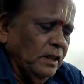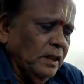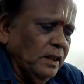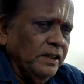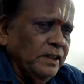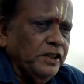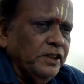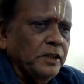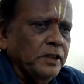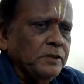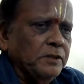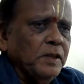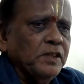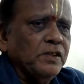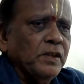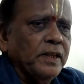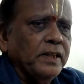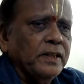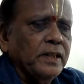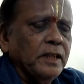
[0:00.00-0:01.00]
judgments
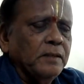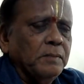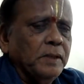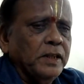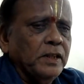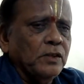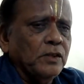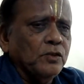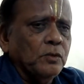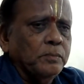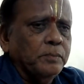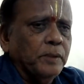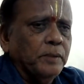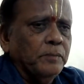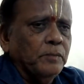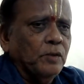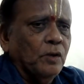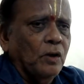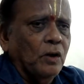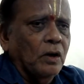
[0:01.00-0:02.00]
rendered by the Supreme
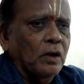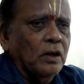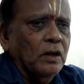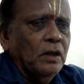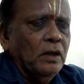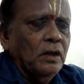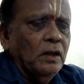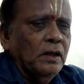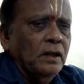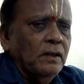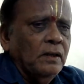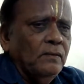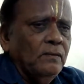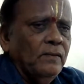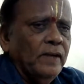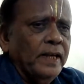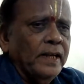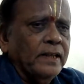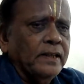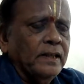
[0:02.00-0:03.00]
Court,
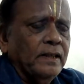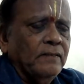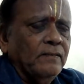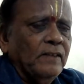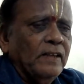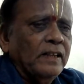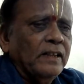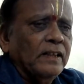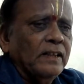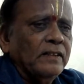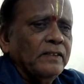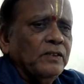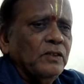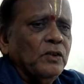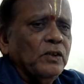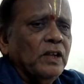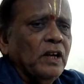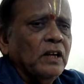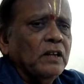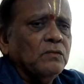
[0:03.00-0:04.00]
where you
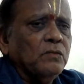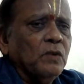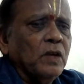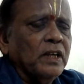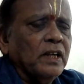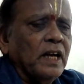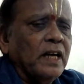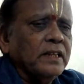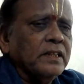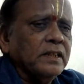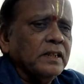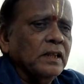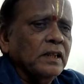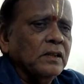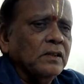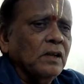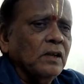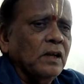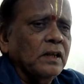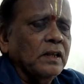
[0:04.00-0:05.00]
got one article
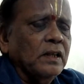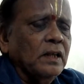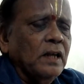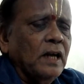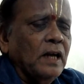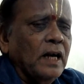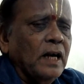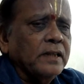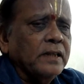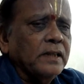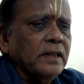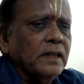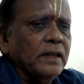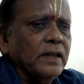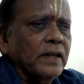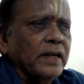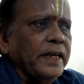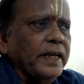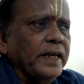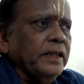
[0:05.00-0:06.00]
called Article
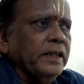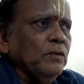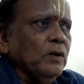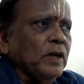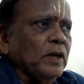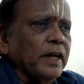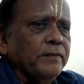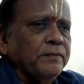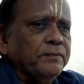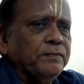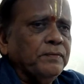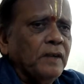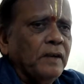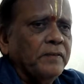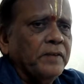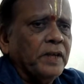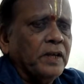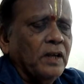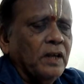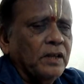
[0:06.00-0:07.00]
19(1)(f) of the
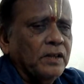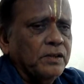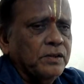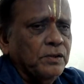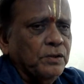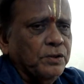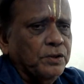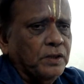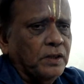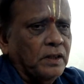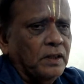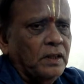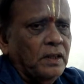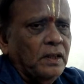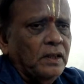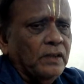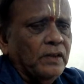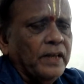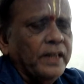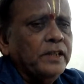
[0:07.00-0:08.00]
Constitution,
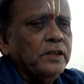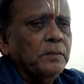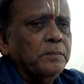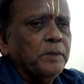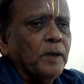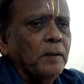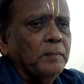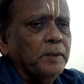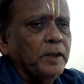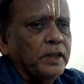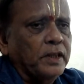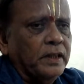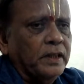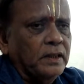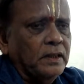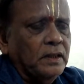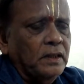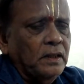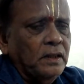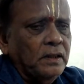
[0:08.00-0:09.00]
right to property,
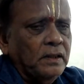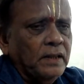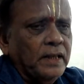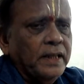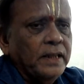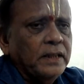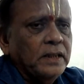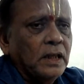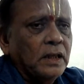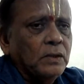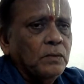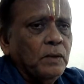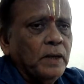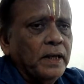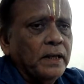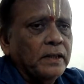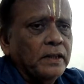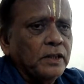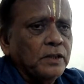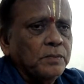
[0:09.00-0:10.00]
right to acquire,
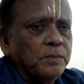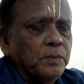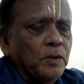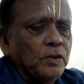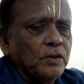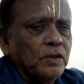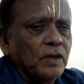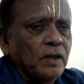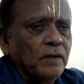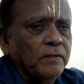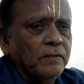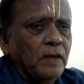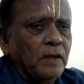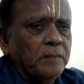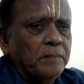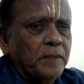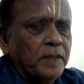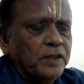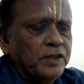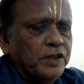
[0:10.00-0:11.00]
dispose of, or
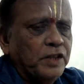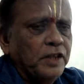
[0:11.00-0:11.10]
purchase